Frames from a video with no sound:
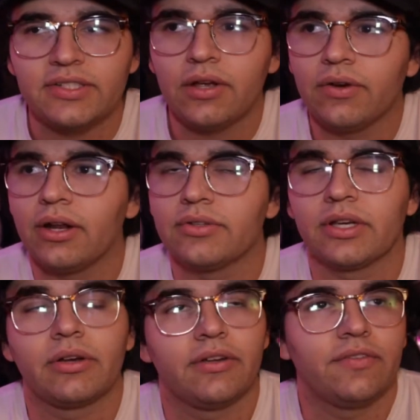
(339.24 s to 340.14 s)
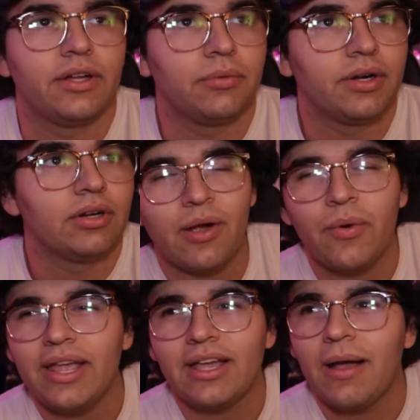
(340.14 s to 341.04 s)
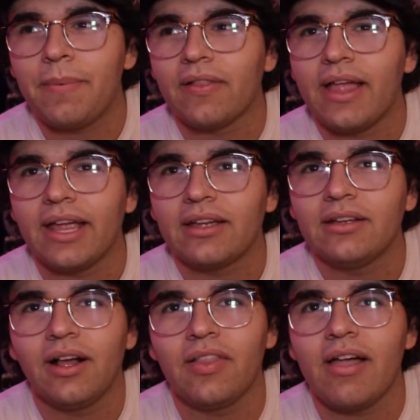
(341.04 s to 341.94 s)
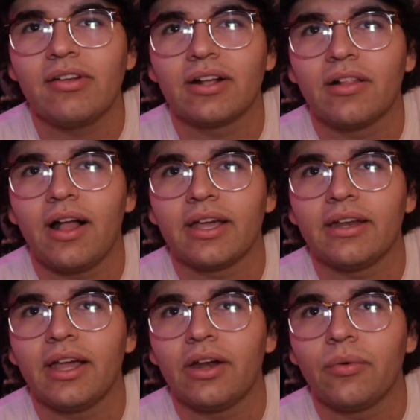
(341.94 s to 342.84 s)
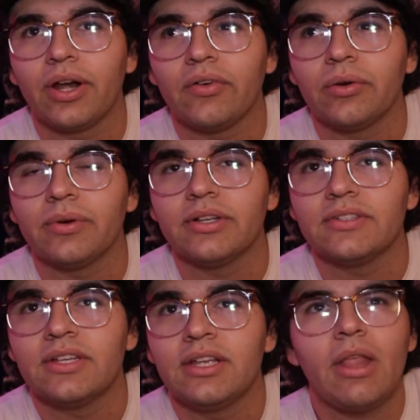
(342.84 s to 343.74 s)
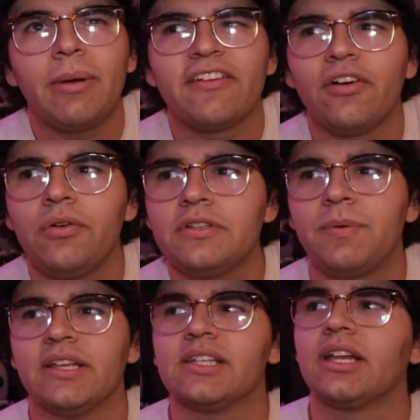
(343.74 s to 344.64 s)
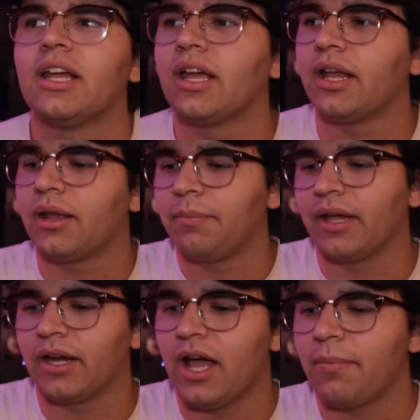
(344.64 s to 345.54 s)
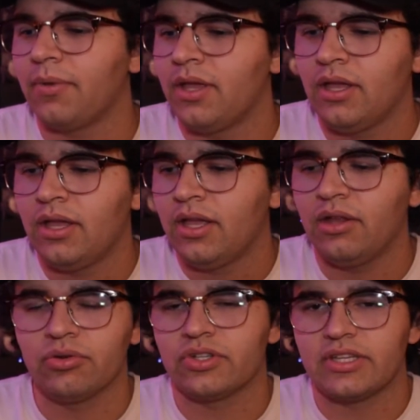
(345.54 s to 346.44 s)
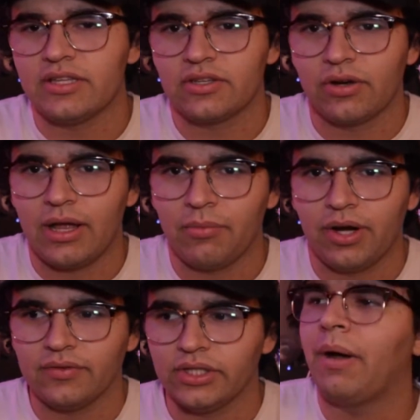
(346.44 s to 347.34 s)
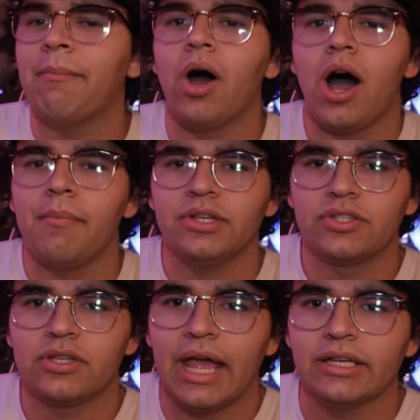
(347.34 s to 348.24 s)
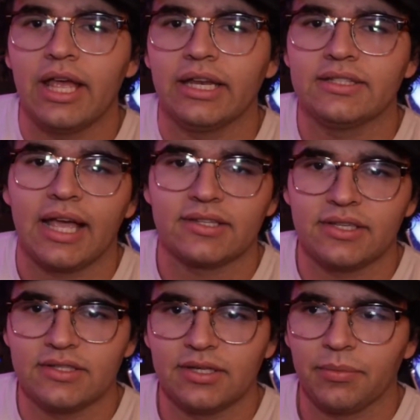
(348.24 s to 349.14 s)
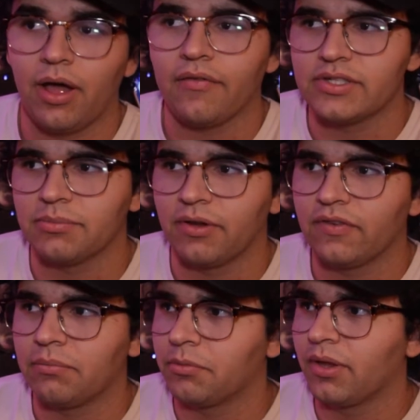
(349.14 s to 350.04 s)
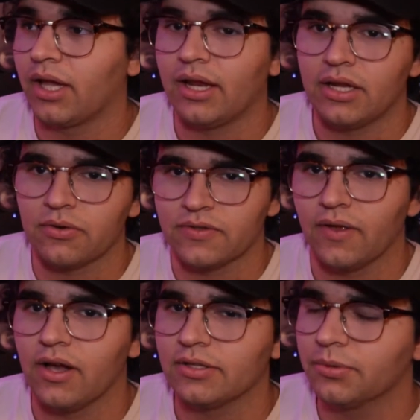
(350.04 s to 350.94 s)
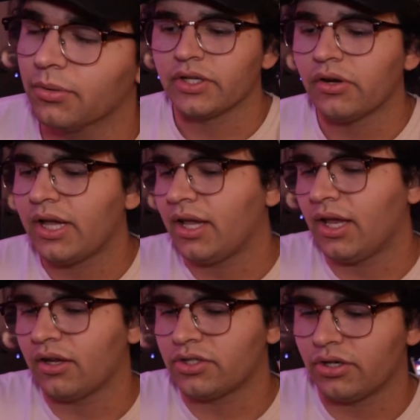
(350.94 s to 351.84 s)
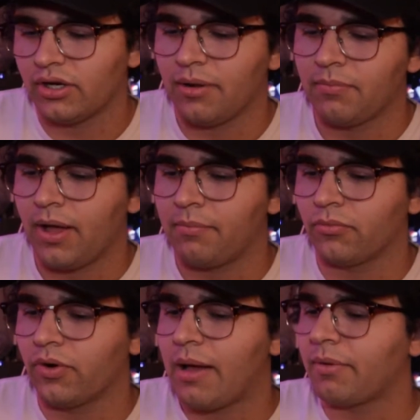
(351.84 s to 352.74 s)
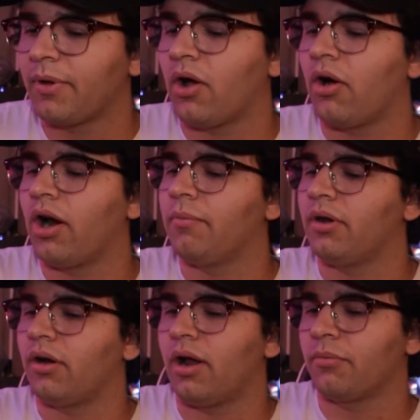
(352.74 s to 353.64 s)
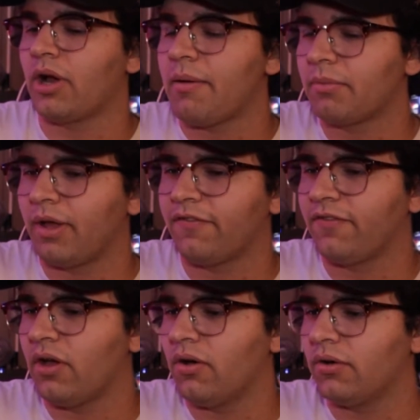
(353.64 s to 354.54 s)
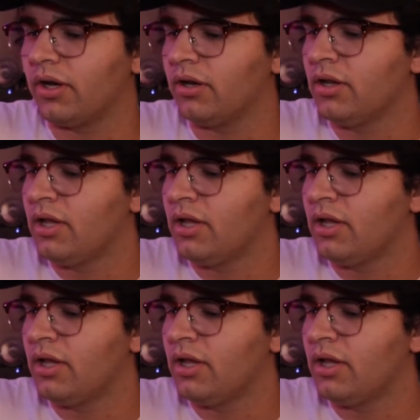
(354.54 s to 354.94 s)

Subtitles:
stay overnight. I was like, okay, fine, whatever. I wake up at like 11 o'clock at night or whatever it was. My phone was buzzing and I pick it up. It was just Instagram, whatever. My mom had texted someone, obviously my family, like, hey, Neiko's in the hospital. I was like, okay, yeah, sure. And I'm grabbing my arm, or I'm grabbing my phone, and